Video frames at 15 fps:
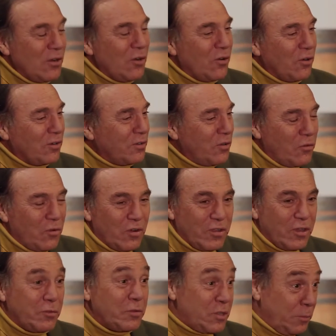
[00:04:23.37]
or
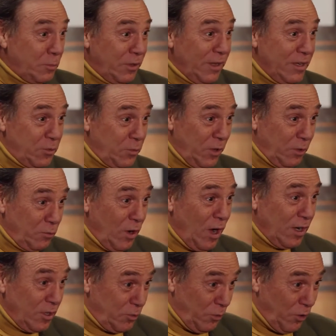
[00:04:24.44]
there was a place where
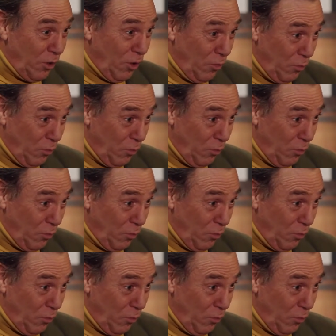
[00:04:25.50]
rugs were all